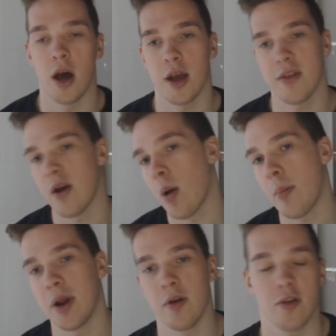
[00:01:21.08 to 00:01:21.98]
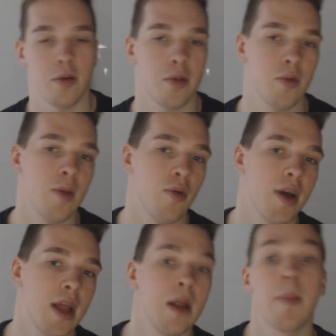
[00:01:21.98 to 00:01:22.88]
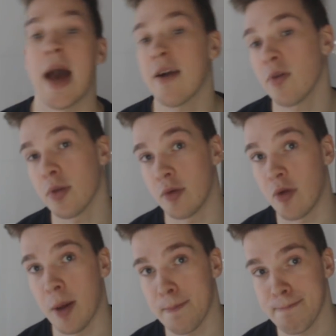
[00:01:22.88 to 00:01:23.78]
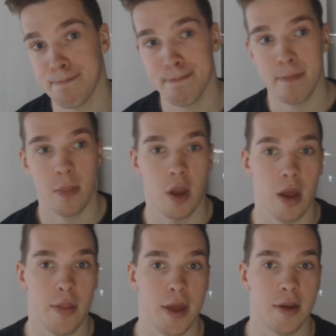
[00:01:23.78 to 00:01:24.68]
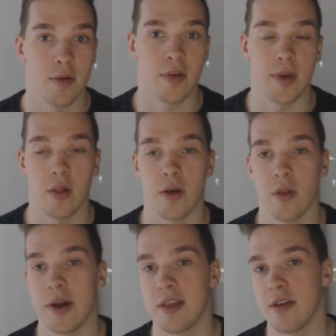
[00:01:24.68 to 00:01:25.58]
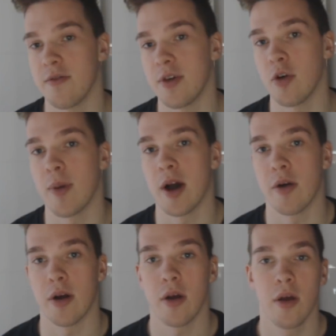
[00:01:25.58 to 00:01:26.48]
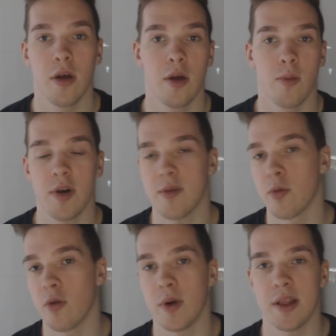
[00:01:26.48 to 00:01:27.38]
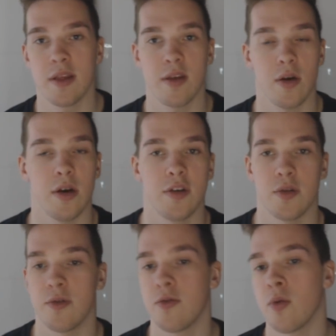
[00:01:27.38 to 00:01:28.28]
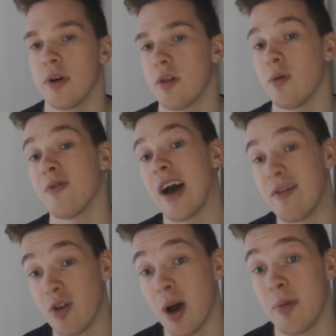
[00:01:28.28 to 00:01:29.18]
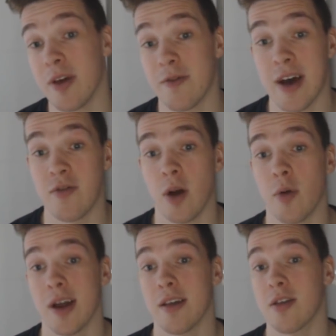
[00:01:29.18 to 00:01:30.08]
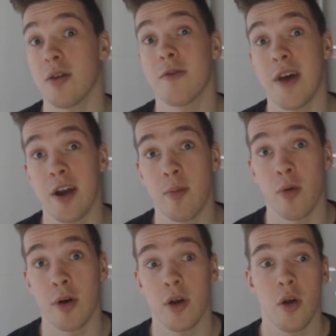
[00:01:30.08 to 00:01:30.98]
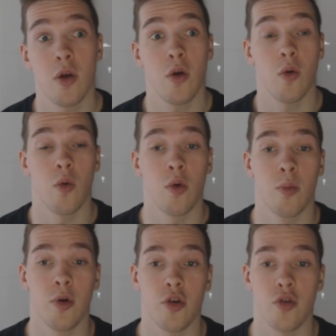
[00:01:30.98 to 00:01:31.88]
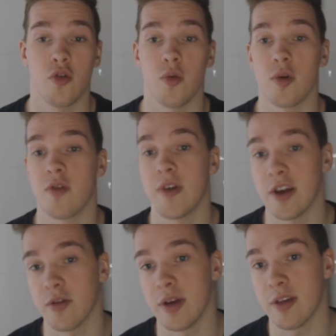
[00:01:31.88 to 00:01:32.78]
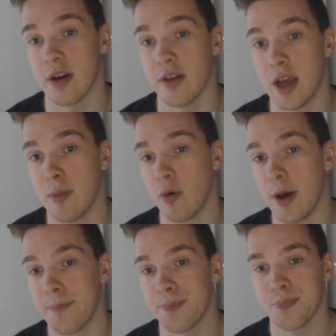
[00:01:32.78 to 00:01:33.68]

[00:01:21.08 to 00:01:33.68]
Get that weapon out turn 3, play an impactful 3-drop, and then do something along the lines of hero power plus more 1s on turn 4 into a 5-drop, and that 5-drop will kind of solidify your board or push you towards victory is kind of the game plan.